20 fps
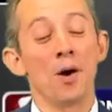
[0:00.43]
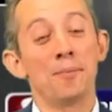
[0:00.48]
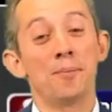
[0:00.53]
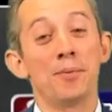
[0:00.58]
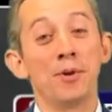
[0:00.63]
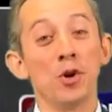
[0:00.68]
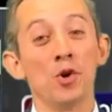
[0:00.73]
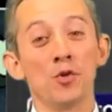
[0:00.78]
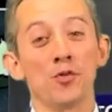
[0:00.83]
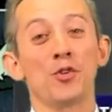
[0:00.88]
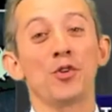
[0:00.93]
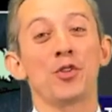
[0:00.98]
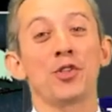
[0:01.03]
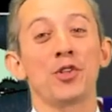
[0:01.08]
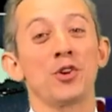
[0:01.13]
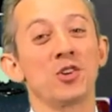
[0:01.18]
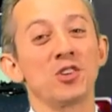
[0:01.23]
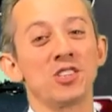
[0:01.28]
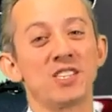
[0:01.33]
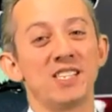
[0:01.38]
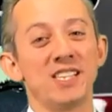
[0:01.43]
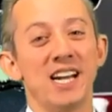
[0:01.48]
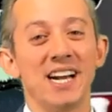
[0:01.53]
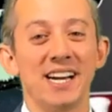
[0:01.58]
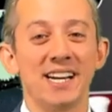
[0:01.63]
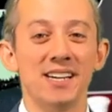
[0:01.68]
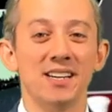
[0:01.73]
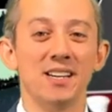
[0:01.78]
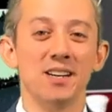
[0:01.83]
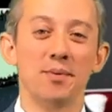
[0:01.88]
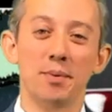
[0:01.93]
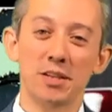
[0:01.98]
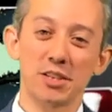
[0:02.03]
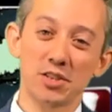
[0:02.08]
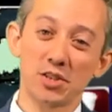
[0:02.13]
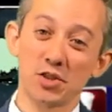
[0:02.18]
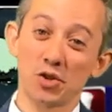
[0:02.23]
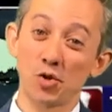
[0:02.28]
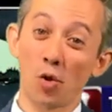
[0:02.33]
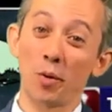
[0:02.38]
A beautiful Thursday, but
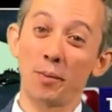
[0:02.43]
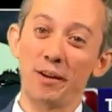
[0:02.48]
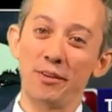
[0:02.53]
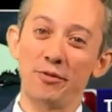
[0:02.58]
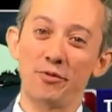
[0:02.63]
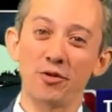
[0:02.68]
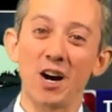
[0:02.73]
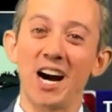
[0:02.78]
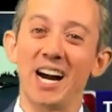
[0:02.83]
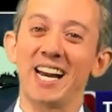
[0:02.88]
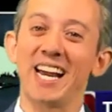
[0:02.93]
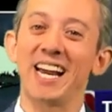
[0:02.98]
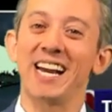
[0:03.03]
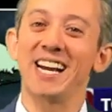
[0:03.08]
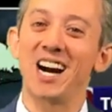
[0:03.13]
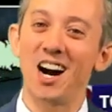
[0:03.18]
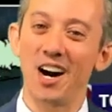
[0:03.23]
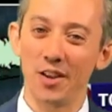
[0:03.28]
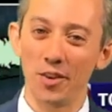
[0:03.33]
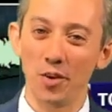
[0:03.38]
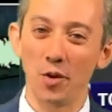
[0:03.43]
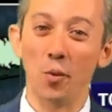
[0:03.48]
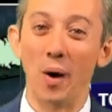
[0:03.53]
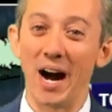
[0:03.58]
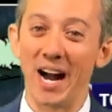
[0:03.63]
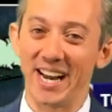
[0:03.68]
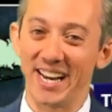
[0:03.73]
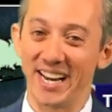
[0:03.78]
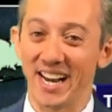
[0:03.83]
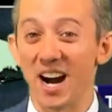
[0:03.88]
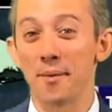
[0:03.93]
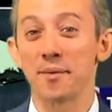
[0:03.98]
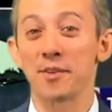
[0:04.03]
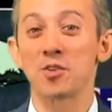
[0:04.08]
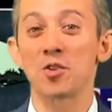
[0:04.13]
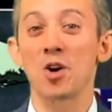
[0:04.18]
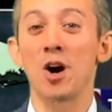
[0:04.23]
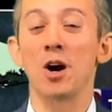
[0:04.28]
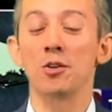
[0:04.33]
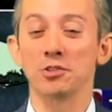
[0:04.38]
a stormy Friday on the way. I'm
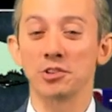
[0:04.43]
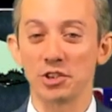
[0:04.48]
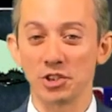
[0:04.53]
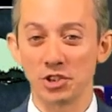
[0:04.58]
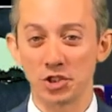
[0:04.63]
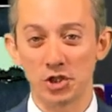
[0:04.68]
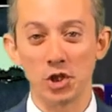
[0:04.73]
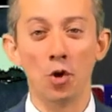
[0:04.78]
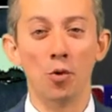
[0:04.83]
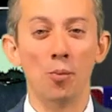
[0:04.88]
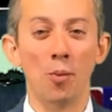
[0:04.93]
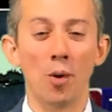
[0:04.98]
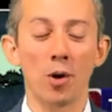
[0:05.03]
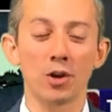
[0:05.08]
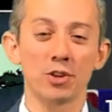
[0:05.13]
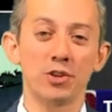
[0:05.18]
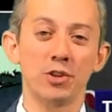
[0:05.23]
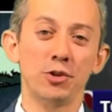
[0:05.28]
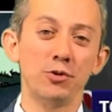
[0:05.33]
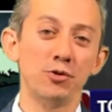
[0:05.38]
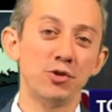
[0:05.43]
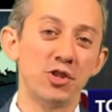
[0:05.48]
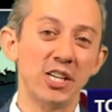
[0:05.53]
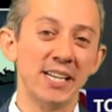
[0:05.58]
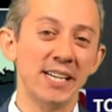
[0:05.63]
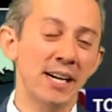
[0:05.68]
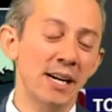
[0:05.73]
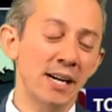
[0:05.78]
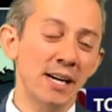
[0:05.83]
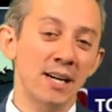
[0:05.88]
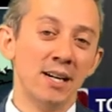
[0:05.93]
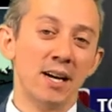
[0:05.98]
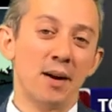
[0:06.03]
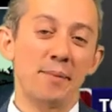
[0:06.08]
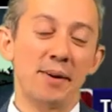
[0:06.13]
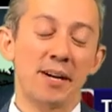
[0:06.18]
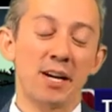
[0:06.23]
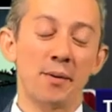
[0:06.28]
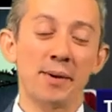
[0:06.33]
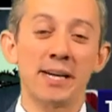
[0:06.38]
meteorologist Joe Martucci.
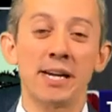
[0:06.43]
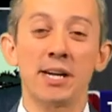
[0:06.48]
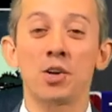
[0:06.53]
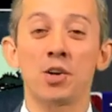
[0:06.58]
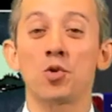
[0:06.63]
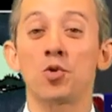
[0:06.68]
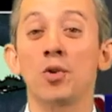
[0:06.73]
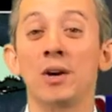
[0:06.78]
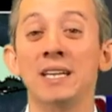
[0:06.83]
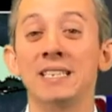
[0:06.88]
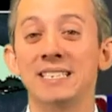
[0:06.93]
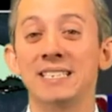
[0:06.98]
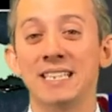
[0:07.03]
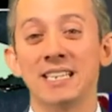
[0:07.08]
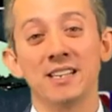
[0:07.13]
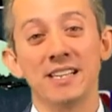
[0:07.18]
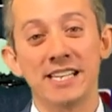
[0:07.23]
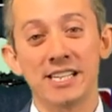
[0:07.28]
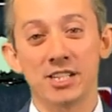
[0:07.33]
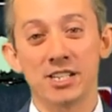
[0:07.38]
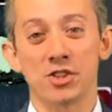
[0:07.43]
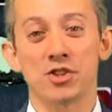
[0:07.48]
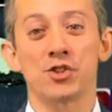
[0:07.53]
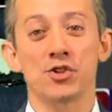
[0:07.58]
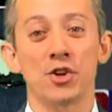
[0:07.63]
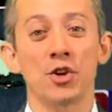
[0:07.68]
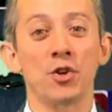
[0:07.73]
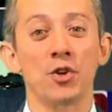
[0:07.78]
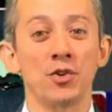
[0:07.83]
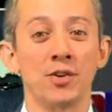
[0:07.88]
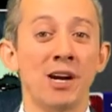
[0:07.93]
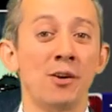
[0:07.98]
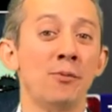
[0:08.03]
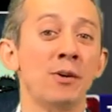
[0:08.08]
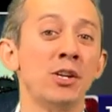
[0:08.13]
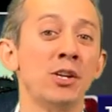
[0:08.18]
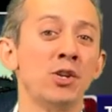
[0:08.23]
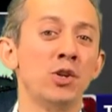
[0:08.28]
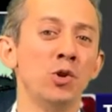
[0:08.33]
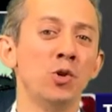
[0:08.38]
I'm becoming increasingly concerned that
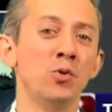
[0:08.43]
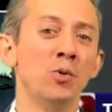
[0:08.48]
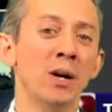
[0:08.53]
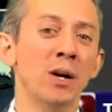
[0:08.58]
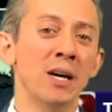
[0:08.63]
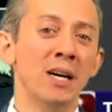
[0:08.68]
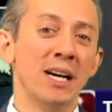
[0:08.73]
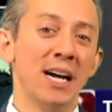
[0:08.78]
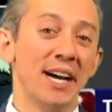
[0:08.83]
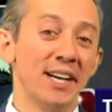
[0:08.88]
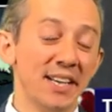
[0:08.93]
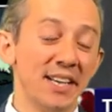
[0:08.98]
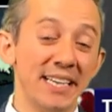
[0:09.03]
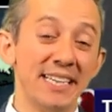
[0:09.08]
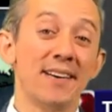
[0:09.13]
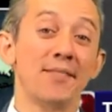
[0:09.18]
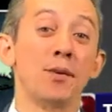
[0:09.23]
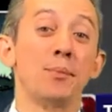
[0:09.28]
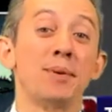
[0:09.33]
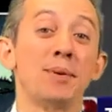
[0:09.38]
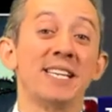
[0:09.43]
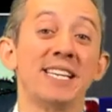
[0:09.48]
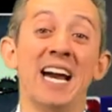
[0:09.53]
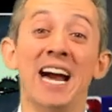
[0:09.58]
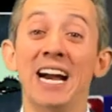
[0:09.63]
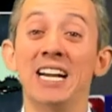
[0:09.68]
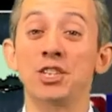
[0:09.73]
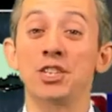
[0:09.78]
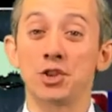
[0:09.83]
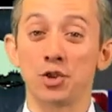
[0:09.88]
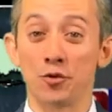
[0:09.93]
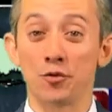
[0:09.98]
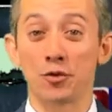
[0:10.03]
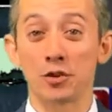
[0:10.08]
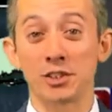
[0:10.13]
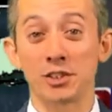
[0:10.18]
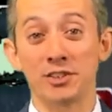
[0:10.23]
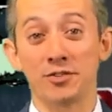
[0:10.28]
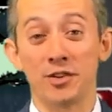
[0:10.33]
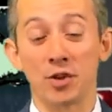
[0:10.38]
we do at least have the potential
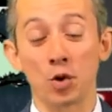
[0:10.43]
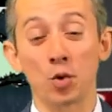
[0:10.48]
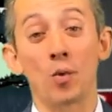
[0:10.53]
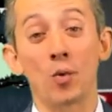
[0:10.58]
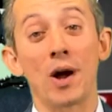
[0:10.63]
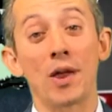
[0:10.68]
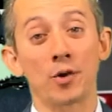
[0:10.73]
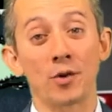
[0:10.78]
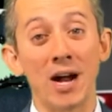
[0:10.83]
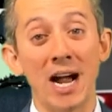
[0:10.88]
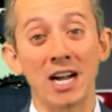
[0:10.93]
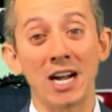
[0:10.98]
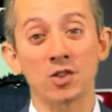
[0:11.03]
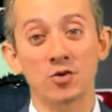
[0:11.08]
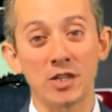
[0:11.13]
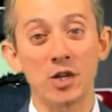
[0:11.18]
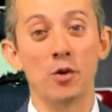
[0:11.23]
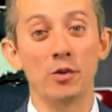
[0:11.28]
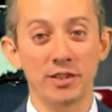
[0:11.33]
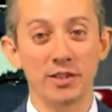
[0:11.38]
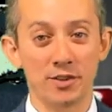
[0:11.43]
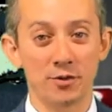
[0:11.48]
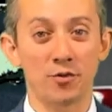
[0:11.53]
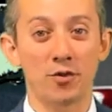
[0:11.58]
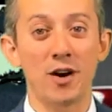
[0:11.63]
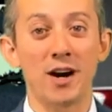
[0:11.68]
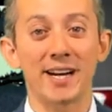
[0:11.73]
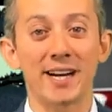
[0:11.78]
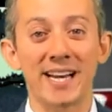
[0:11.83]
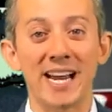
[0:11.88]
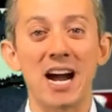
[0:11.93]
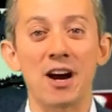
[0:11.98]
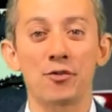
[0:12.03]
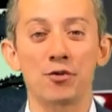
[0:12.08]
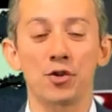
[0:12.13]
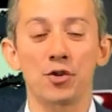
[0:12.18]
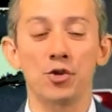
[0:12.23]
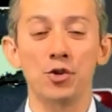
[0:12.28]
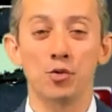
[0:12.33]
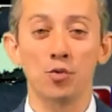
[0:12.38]
for severe weather as we go into Friday
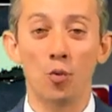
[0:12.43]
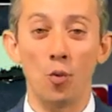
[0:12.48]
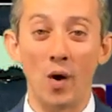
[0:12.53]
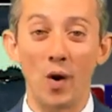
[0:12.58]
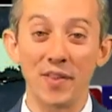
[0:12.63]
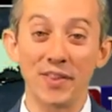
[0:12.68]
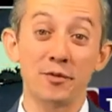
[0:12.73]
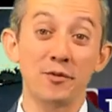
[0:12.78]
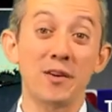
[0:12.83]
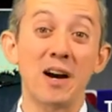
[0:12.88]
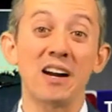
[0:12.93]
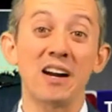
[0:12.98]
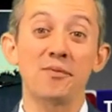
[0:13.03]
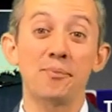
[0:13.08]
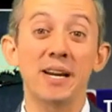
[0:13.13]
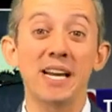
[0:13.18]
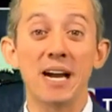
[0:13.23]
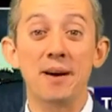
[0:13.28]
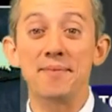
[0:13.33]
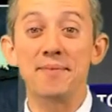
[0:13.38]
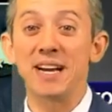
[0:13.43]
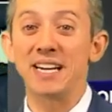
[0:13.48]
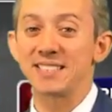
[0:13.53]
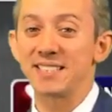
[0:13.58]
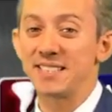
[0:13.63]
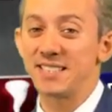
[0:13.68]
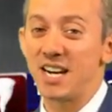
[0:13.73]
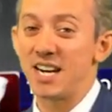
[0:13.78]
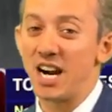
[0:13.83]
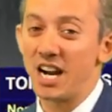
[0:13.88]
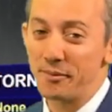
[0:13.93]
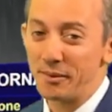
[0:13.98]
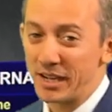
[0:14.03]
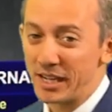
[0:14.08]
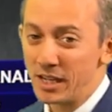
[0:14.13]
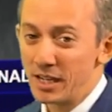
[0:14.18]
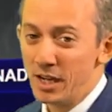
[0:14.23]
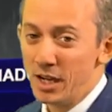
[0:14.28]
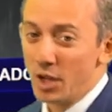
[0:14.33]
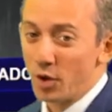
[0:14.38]
afternoon. 1 to 5 p.m., that's the
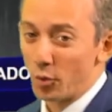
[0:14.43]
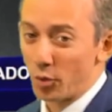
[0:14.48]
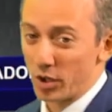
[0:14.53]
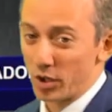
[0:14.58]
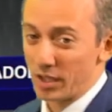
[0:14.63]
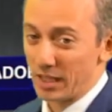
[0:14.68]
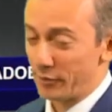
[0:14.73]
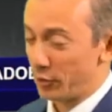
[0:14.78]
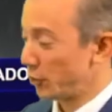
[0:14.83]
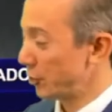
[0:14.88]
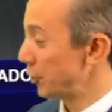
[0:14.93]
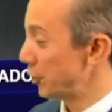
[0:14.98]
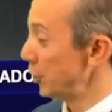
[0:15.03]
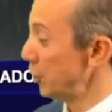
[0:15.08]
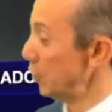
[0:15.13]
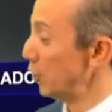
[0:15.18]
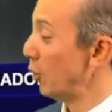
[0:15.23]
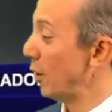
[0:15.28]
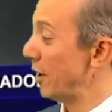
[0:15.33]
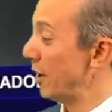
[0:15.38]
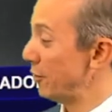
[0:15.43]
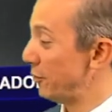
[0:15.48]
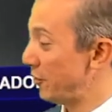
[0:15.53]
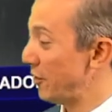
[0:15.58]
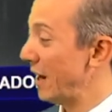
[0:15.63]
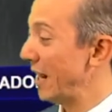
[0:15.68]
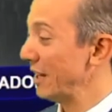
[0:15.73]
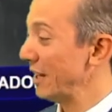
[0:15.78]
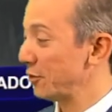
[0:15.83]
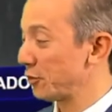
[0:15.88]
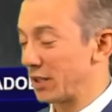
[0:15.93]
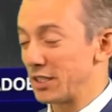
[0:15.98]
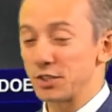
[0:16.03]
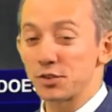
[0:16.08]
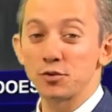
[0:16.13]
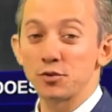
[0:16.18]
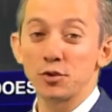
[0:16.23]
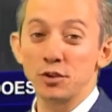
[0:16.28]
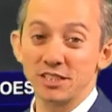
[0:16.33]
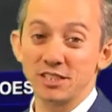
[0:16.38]
timing. We're at a level 2 of 5
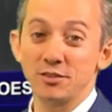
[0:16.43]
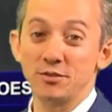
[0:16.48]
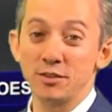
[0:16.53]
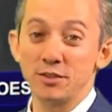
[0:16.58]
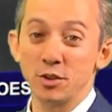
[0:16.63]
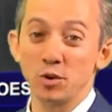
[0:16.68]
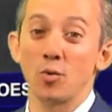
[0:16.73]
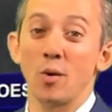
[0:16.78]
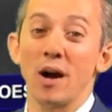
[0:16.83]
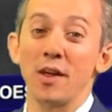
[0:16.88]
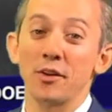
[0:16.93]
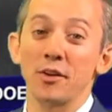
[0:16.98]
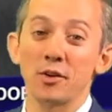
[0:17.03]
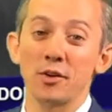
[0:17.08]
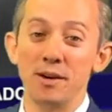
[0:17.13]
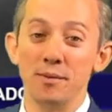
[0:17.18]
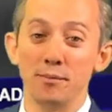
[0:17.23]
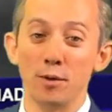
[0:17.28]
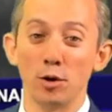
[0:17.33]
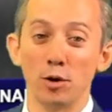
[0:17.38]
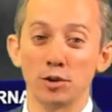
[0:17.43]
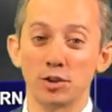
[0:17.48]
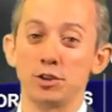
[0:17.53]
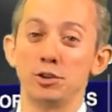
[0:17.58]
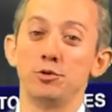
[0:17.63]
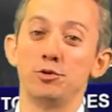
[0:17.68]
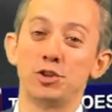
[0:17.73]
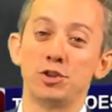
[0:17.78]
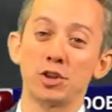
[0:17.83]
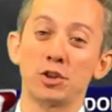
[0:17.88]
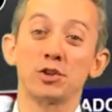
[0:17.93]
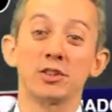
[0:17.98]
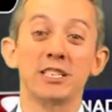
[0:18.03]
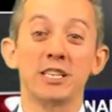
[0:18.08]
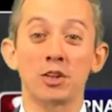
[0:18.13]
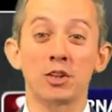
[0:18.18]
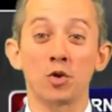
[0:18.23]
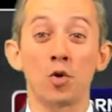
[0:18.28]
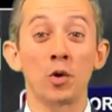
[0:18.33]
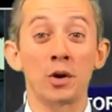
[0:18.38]
risk for severe weather in most of New
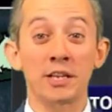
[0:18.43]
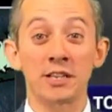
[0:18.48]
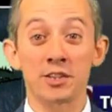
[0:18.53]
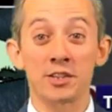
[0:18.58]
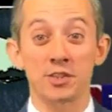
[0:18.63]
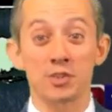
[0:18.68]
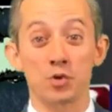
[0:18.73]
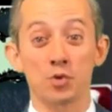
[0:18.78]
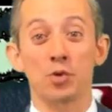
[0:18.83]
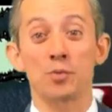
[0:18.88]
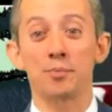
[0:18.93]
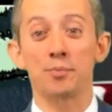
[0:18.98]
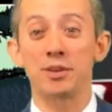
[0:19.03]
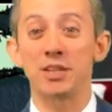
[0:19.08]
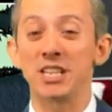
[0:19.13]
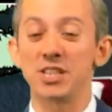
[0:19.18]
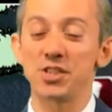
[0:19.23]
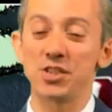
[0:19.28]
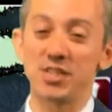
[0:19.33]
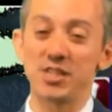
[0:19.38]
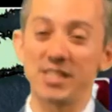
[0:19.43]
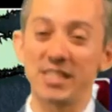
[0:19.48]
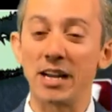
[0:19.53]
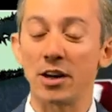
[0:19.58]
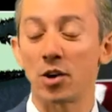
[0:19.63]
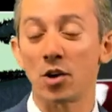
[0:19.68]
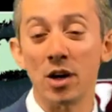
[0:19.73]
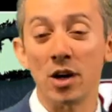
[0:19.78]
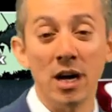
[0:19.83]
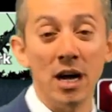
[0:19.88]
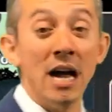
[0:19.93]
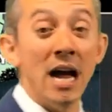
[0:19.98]
Jersey, according to the Storm Prediction Center.